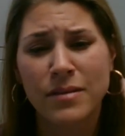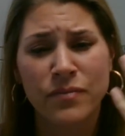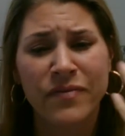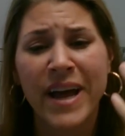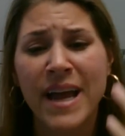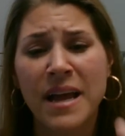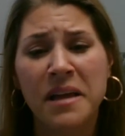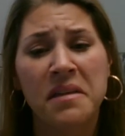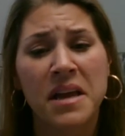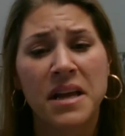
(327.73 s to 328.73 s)
vague
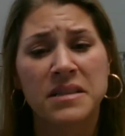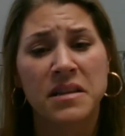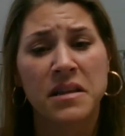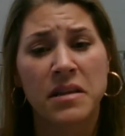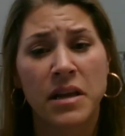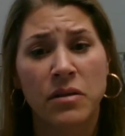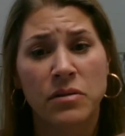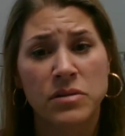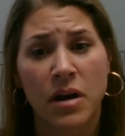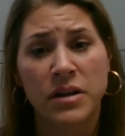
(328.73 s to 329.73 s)
things, and then they
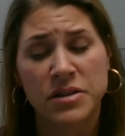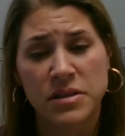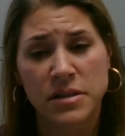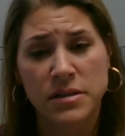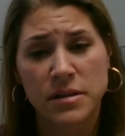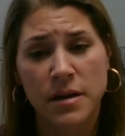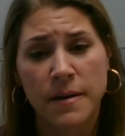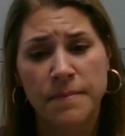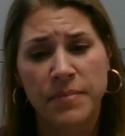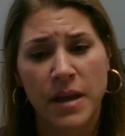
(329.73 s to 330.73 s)
lose consciousness.
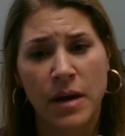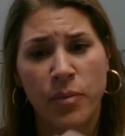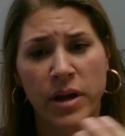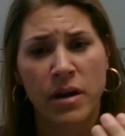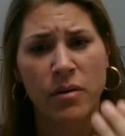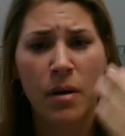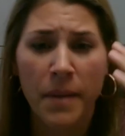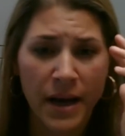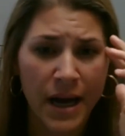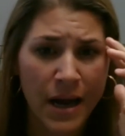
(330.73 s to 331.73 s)
And we go, oh
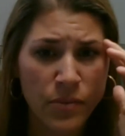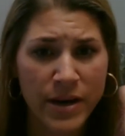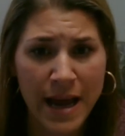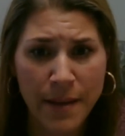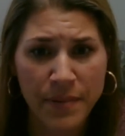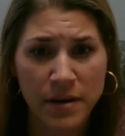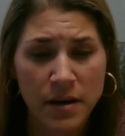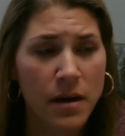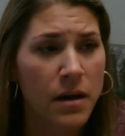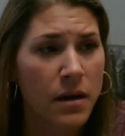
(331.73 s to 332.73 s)
my God, what happened?
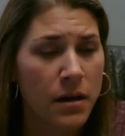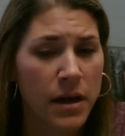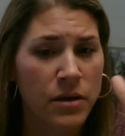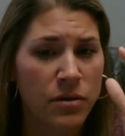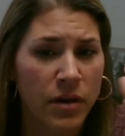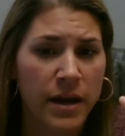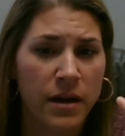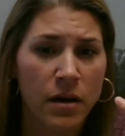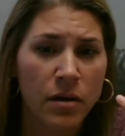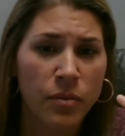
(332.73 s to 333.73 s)
And you're like,
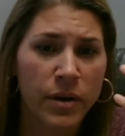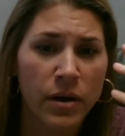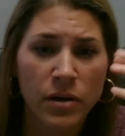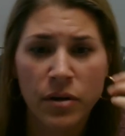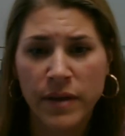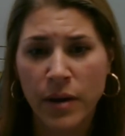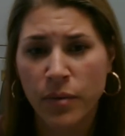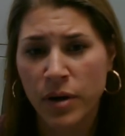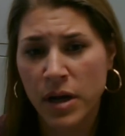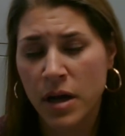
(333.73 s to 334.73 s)
oh, well, they
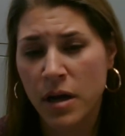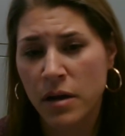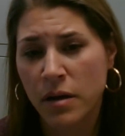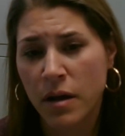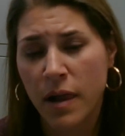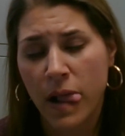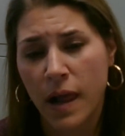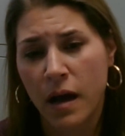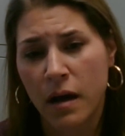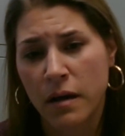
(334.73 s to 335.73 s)
were in
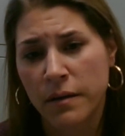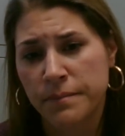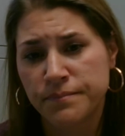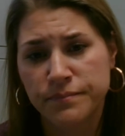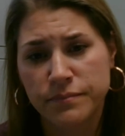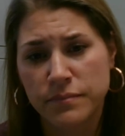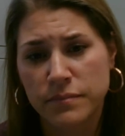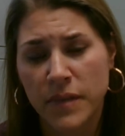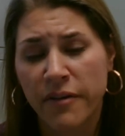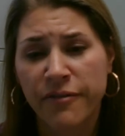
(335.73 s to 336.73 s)

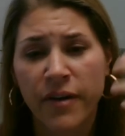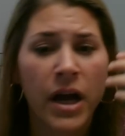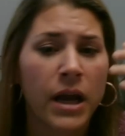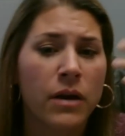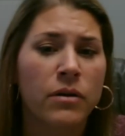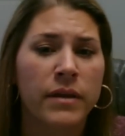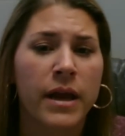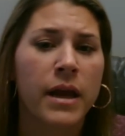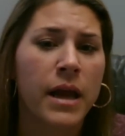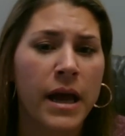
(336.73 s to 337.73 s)
a fight, or
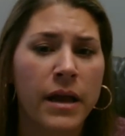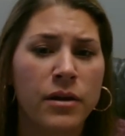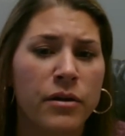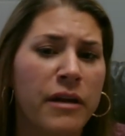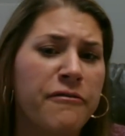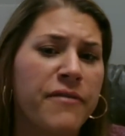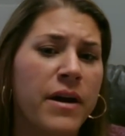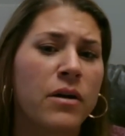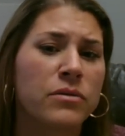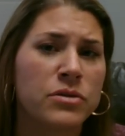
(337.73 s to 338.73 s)
they had, they
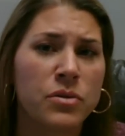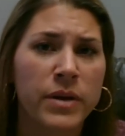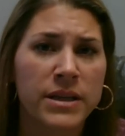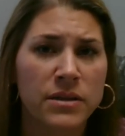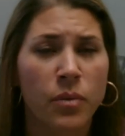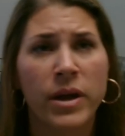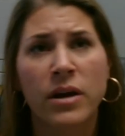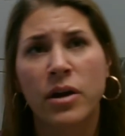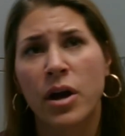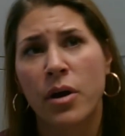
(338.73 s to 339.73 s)
fell a week
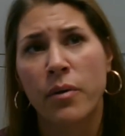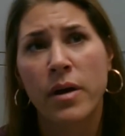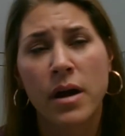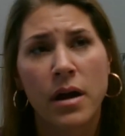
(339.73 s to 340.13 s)
ago.